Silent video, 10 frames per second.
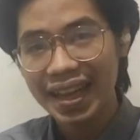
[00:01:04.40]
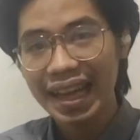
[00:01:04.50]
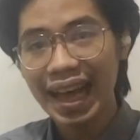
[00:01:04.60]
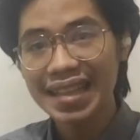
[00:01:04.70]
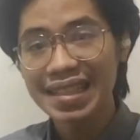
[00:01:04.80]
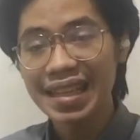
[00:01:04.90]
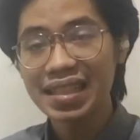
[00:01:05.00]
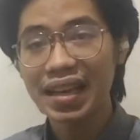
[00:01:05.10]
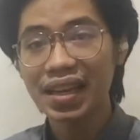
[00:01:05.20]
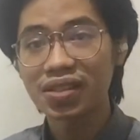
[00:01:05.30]
as they
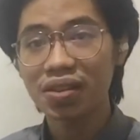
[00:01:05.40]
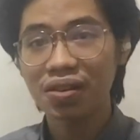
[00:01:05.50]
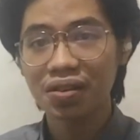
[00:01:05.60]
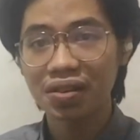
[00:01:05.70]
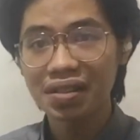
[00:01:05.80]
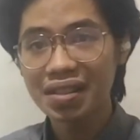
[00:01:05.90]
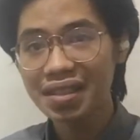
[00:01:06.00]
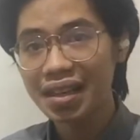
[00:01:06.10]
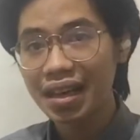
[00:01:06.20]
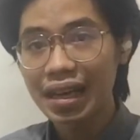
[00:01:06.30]
take
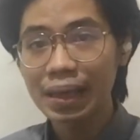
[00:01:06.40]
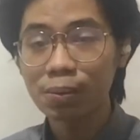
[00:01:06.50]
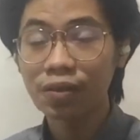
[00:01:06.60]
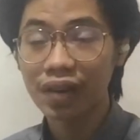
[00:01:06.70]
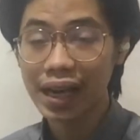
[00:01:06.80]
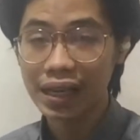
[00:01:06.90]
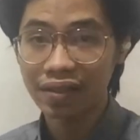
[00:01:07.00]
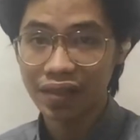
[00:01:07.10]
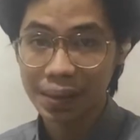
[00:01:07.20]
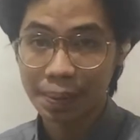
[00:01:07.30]
turns in providing
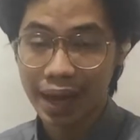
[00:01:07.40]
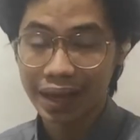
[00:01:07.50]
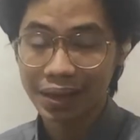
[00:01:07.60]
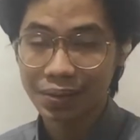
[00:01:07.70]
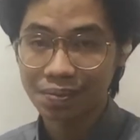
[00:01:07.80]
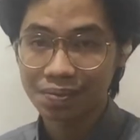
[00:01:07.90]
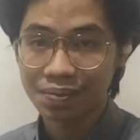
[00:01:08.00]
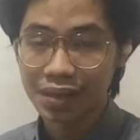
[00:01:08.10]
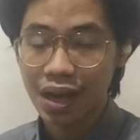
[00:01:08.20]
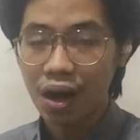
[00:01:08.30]
feedback.
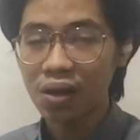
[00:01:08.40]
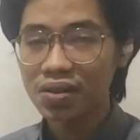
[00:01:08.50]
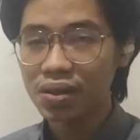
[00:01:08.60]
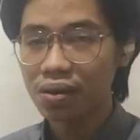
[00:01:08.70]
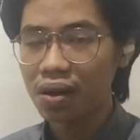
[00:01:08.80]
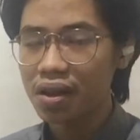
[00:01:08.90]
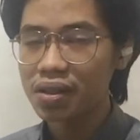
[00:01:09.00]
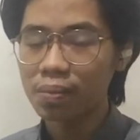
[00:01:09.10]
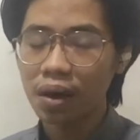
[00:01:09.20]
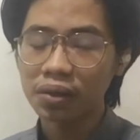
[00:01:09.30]
Also,
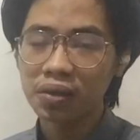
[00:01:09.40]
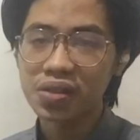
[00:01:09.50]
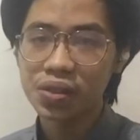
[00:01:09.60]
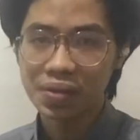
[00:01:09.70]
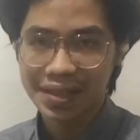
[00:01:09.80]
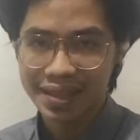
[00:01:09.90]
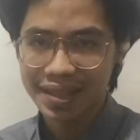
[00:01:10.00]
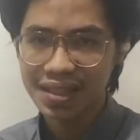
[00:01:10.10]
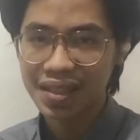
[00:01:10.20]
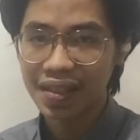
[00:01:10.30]
the model
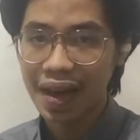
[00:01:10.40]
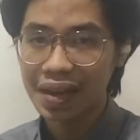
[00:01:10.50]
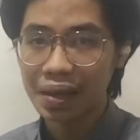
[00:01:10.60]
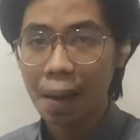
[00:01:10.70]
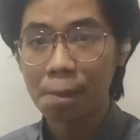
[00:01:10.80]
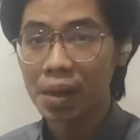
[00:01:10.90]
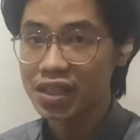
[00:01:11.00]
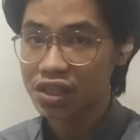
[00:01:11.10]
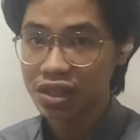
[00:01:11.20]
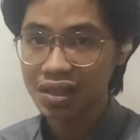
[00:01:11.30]
stresses that
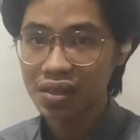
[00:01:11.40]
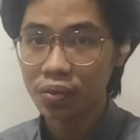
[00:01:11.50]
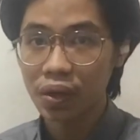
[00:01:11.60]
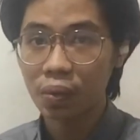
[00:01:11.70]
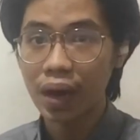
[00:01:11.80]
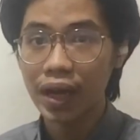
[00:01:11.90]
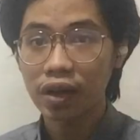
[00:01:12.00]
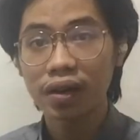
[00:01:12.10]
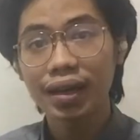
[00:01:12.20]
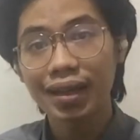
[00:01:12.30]
messages
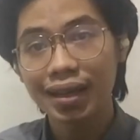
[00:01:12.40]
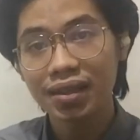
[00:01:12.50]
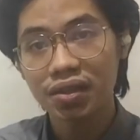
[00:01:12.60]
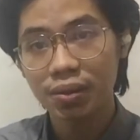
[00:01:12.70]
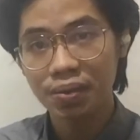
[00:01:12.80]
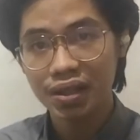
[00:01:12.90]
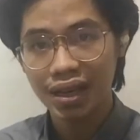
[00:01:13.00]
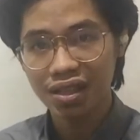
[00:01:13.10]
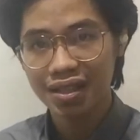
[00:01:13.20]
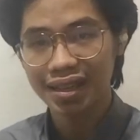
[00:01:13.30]
require
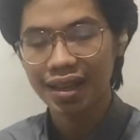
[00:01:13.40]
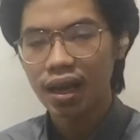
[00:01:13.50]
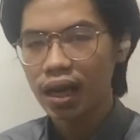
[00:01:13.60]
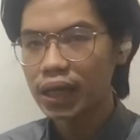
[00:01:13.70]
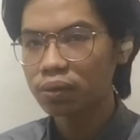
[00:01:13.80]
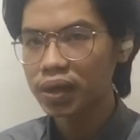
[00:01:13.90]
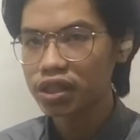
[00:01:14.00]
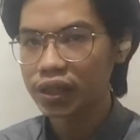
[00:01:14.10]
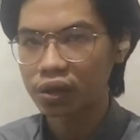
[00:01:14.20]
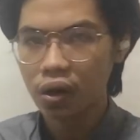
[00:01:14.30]
interpretation, in which
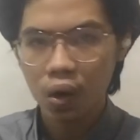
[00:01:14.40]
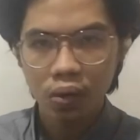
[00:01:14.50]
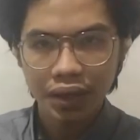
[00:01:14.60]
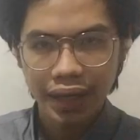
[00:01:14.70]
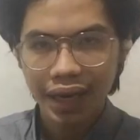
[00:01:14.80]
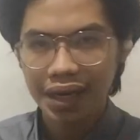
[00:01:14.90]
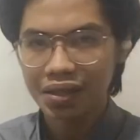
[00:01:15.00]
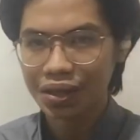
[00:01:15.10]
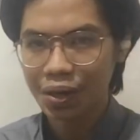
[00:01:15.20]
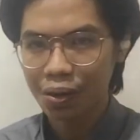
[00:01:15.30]
encoding,
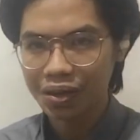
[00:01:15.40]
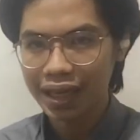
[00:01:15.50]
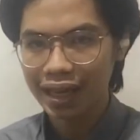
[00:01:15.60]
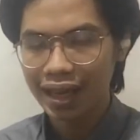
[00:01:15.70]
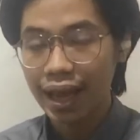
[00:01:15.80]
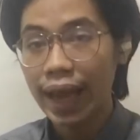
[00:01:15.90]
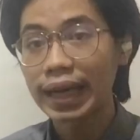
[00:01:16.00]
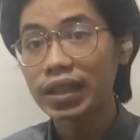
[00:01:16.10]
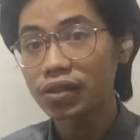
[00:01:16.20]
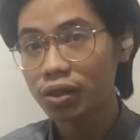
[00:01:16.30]
decoding, and
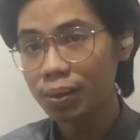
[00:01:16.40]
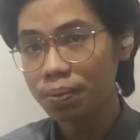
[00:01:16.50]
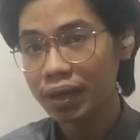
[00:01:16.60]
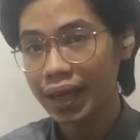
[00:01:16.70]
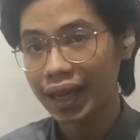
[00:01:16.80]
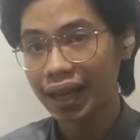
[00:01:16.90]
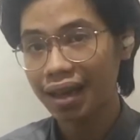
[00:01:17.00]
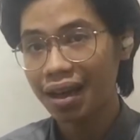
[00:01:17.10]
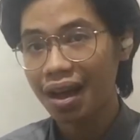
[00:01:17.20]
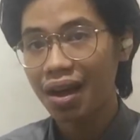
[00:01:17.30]
interpreting